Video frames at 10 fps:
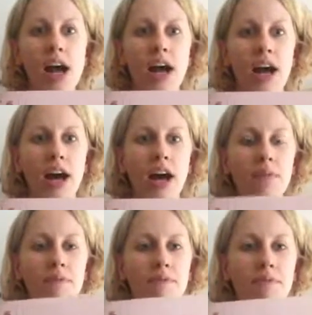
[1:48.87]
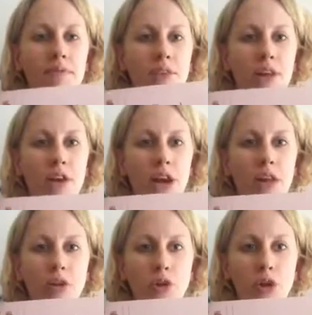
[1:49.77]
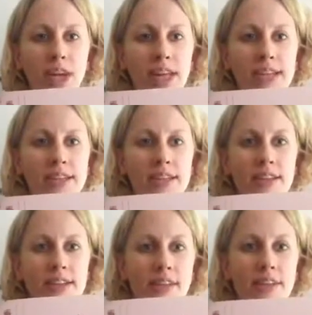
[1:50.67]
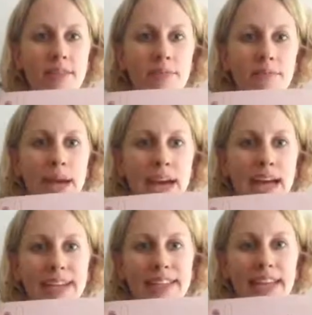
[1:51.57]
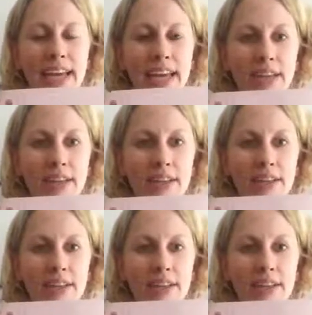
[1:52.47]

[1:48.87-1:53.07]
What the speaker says: Our color green is verde.